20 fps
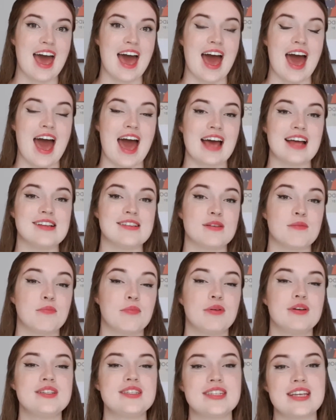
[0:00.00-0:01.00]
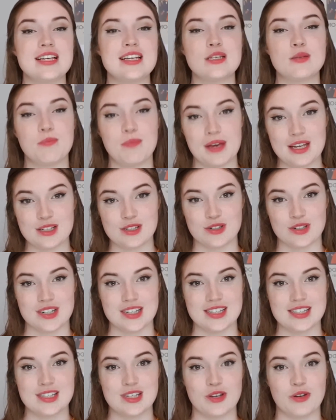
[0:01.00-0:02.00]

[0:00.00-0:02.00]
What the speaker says: and Princess Beatrice,